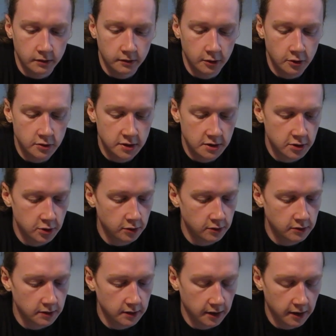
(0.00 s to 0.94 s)
there's a
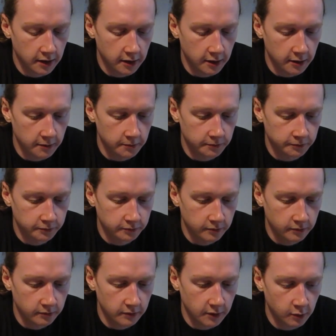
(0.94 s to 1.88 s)
certain
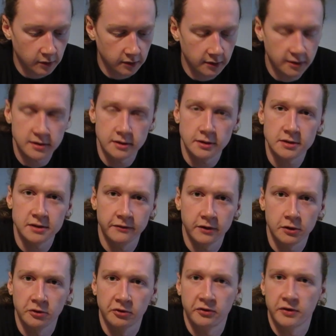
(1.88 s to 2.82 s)
it's just a
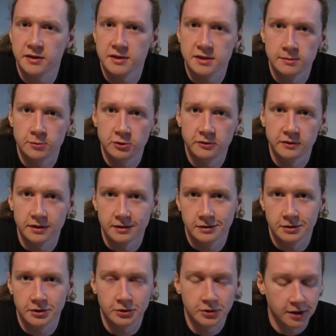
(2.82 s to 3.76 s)
very fussy movie,
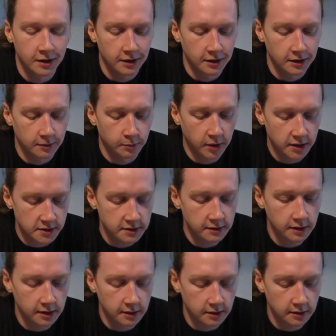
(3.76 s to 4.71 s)
you know.
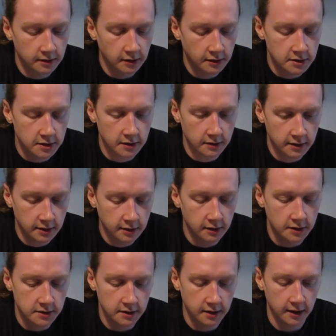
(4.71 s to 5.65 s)
Basically,
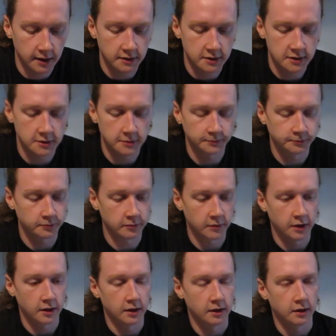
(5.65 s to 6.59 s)
Nicolas Cage.
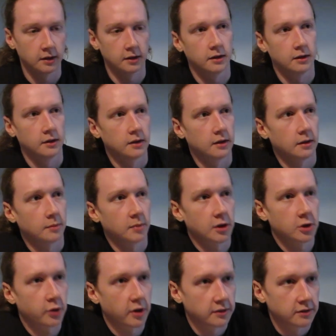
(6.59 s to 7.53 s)
I'm
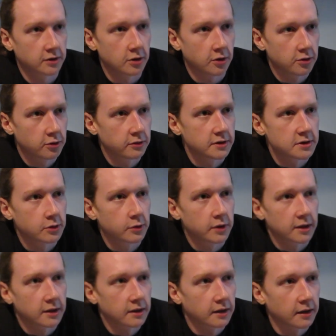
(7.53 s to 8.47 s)
gonna try to go through this
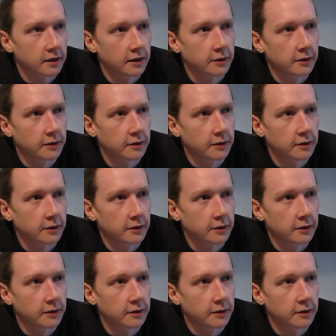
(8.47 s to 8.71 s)
quick.